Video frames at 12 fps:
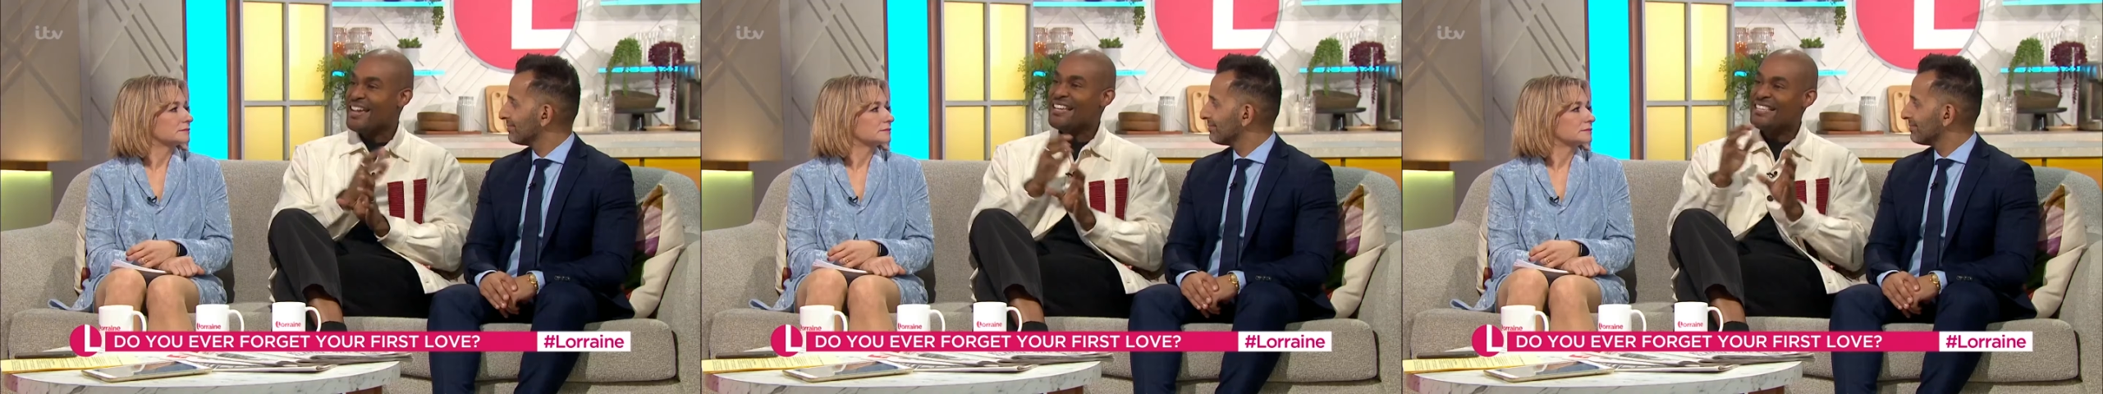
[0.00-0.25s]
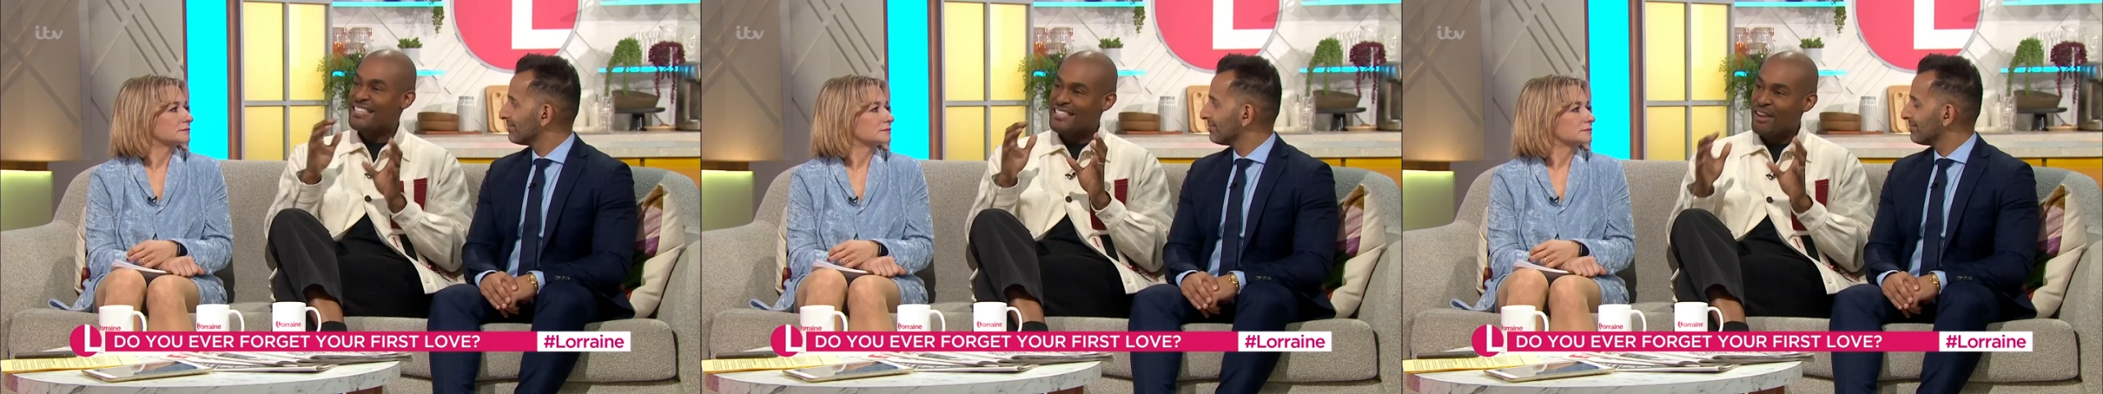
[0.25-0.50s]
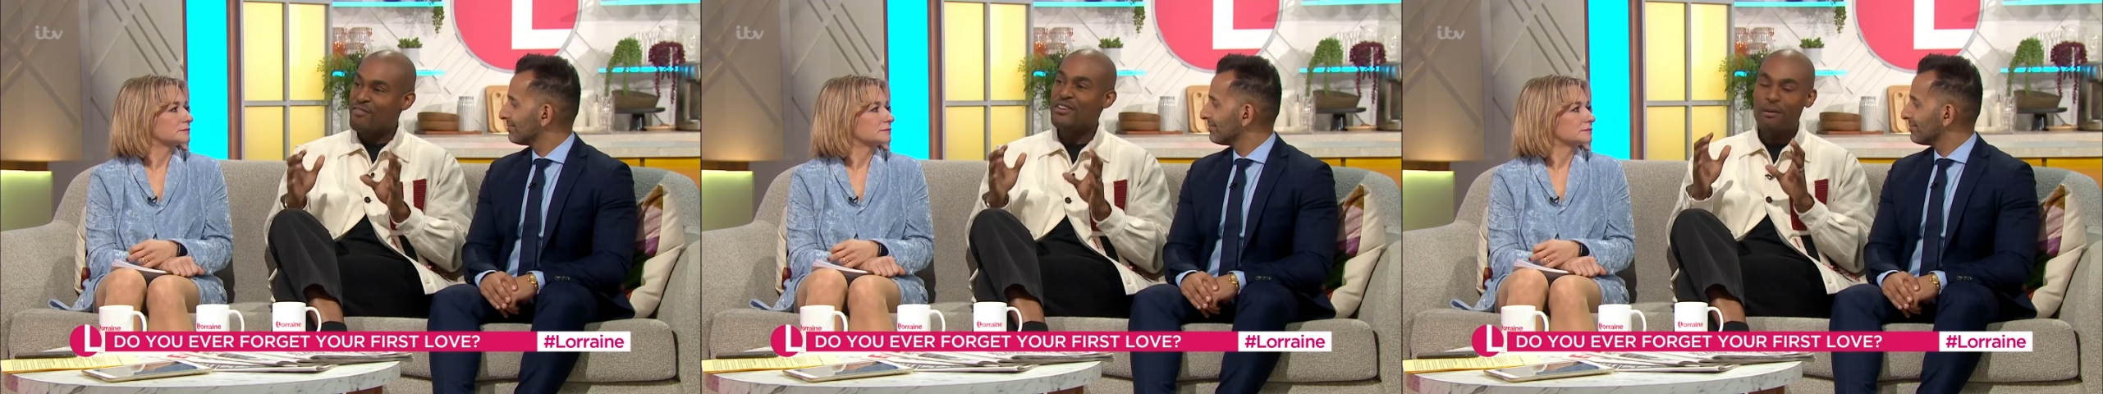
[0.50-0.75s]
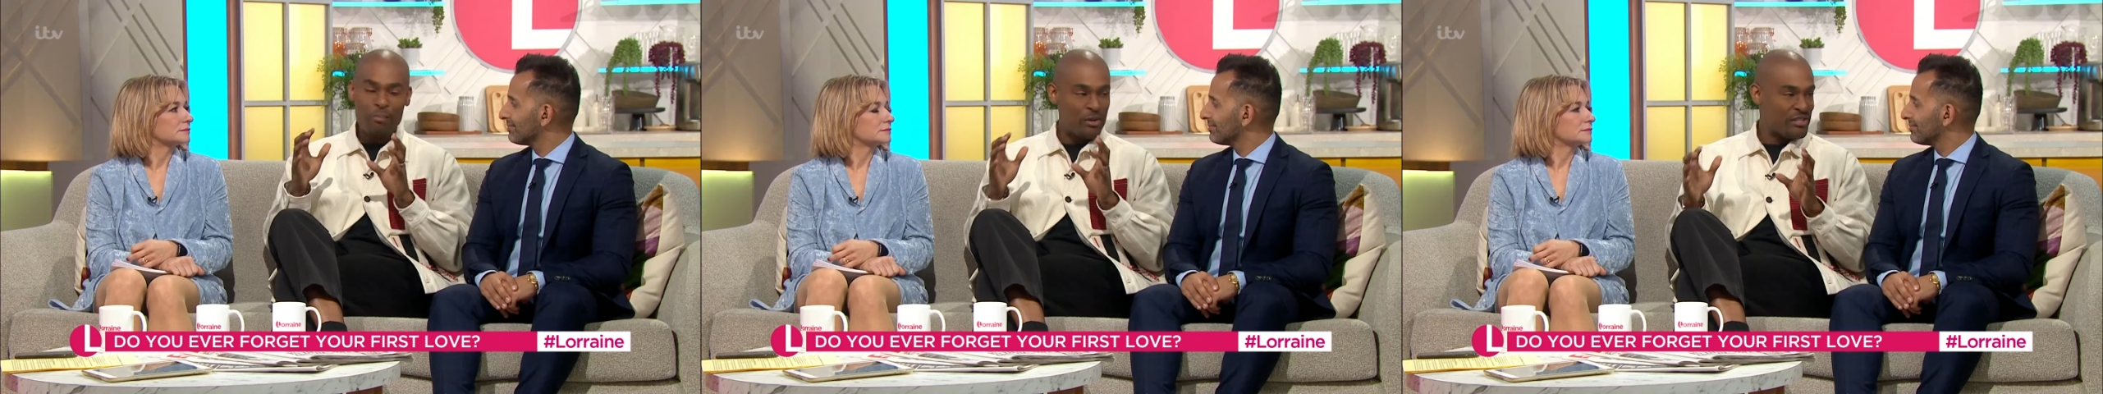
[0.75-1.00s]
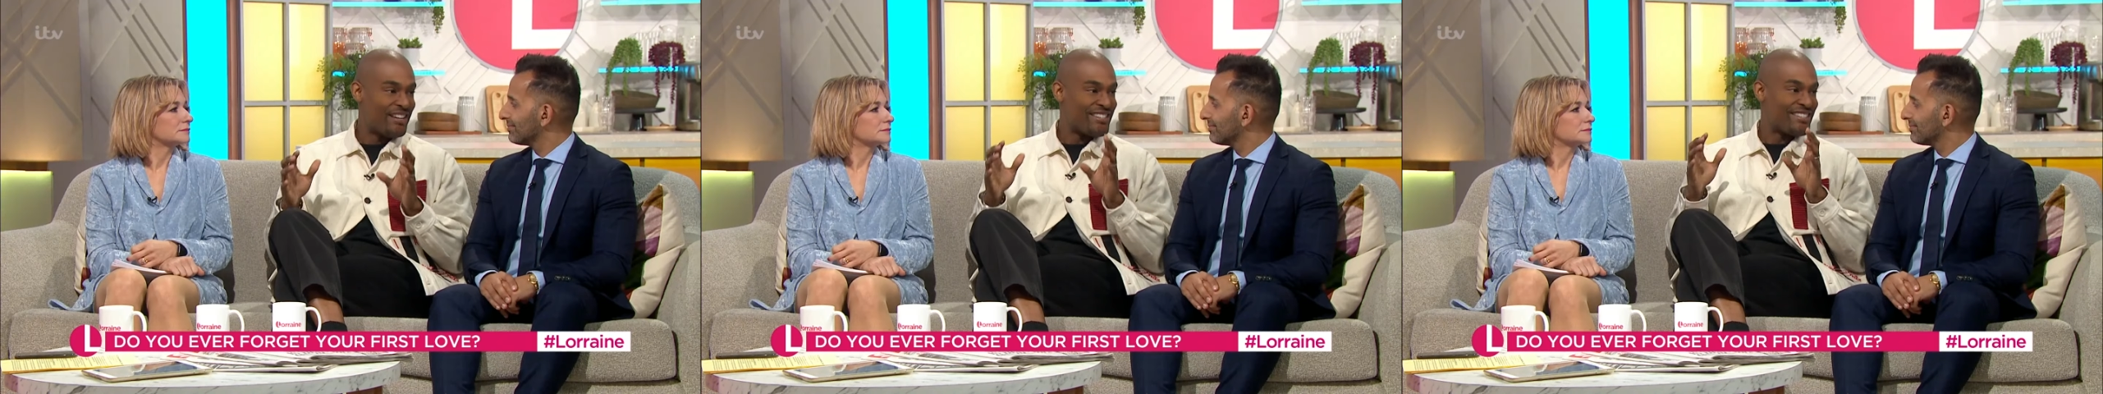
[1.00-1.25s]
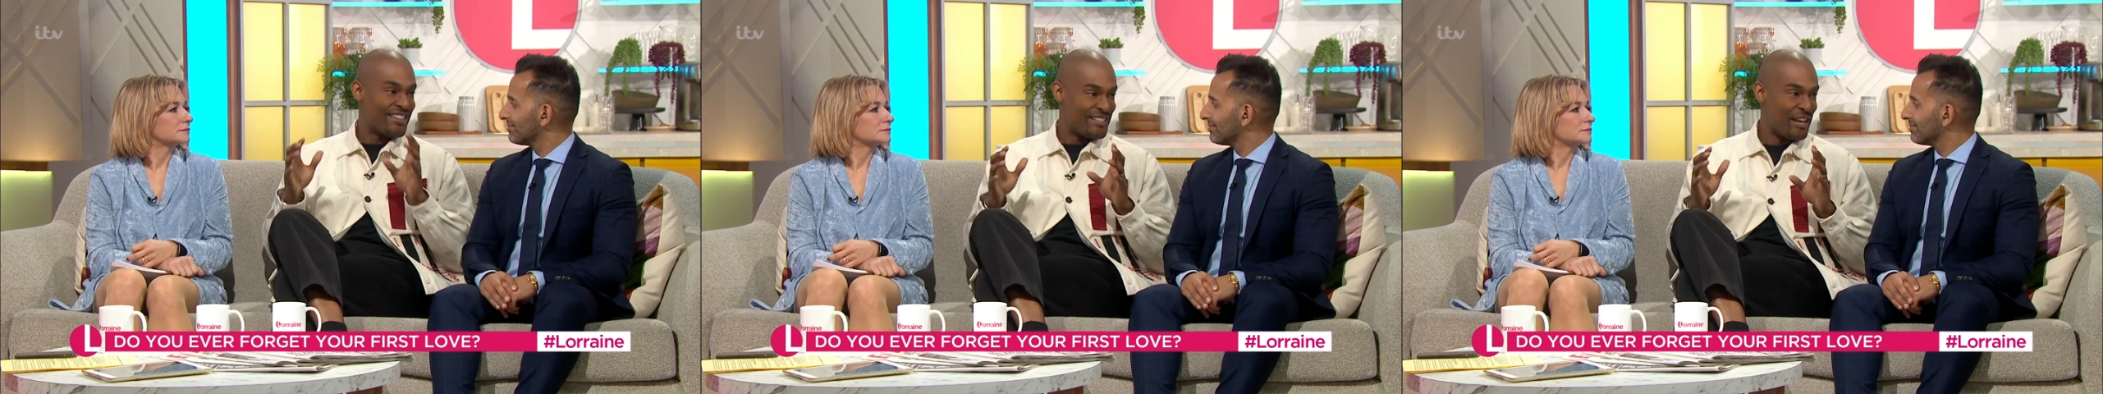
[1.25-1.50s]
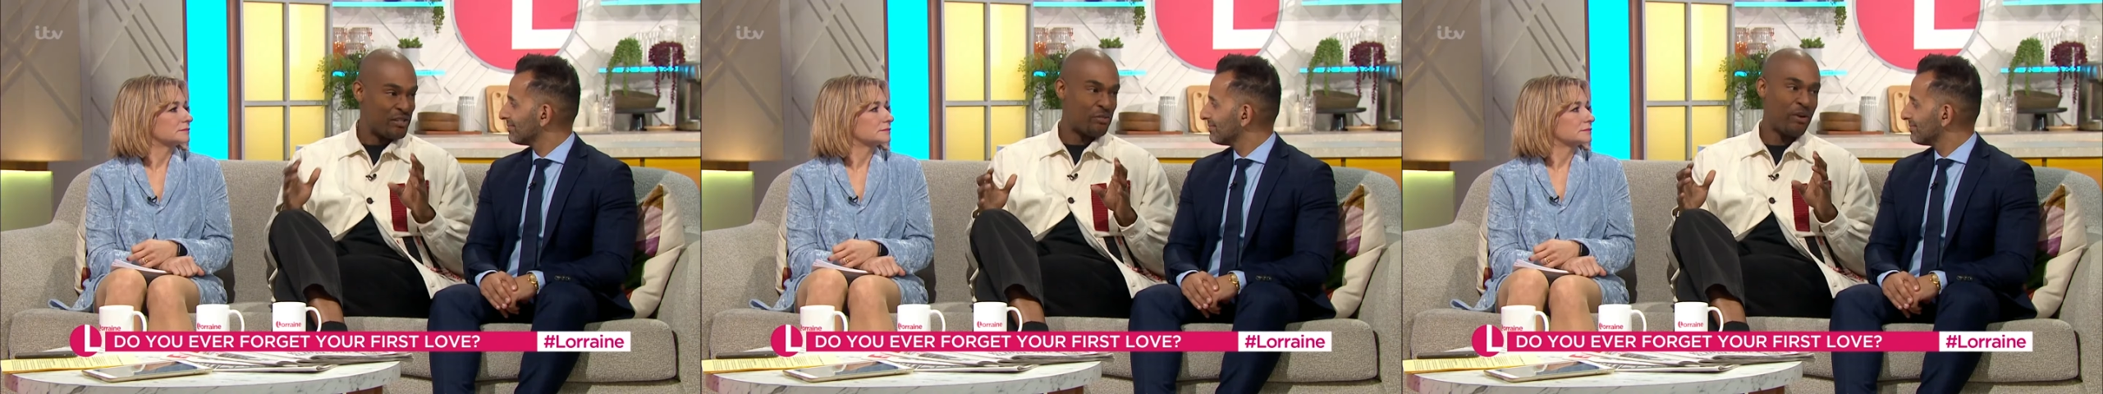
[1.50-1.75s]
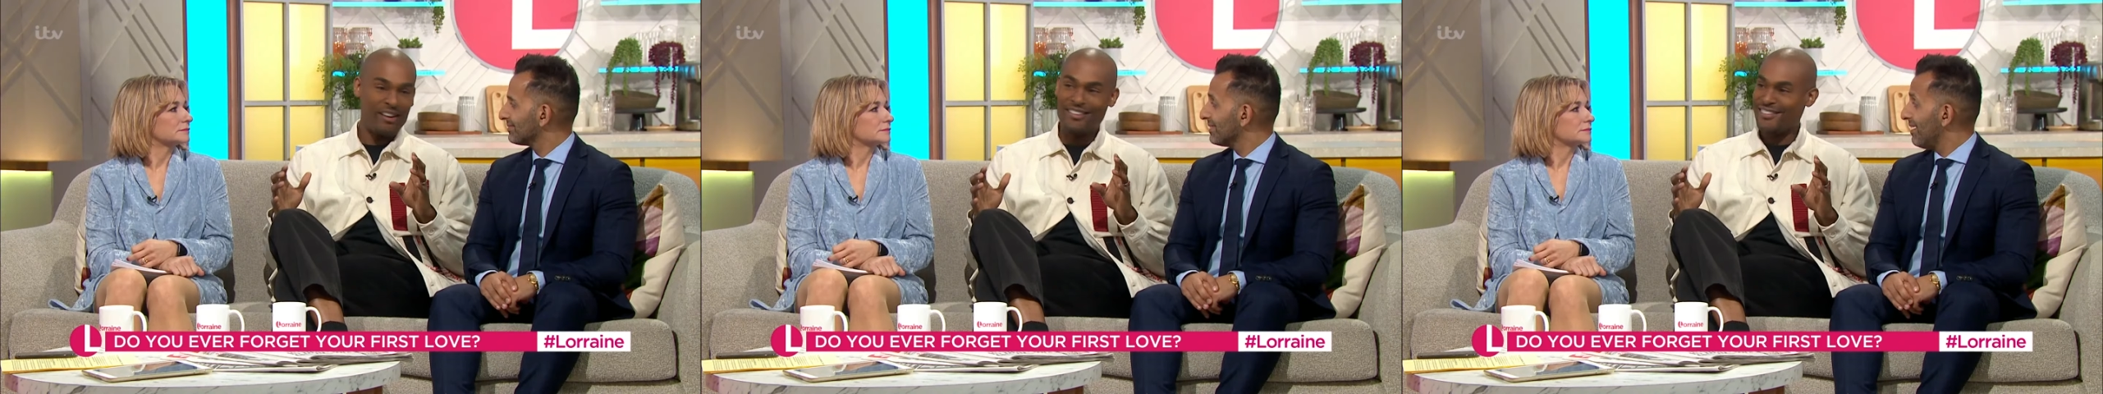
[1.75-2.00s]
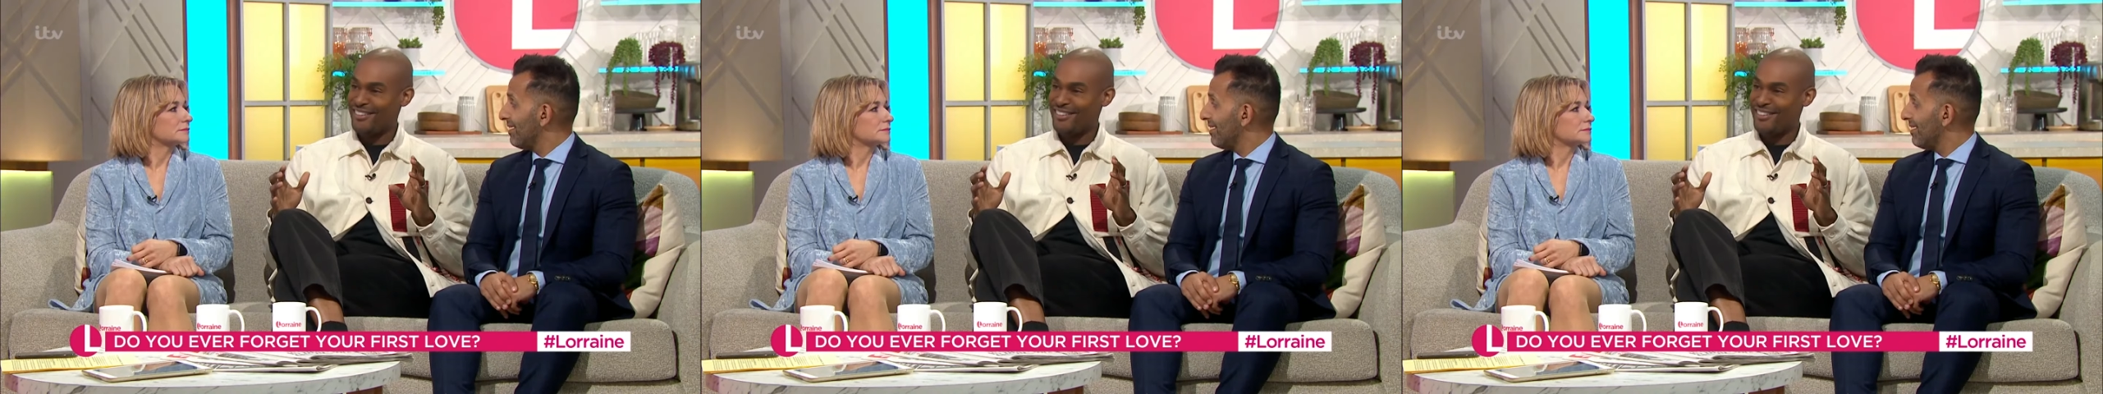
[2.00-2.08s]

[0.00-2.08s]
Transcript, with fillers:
Speaker 1: seventy percent success rate.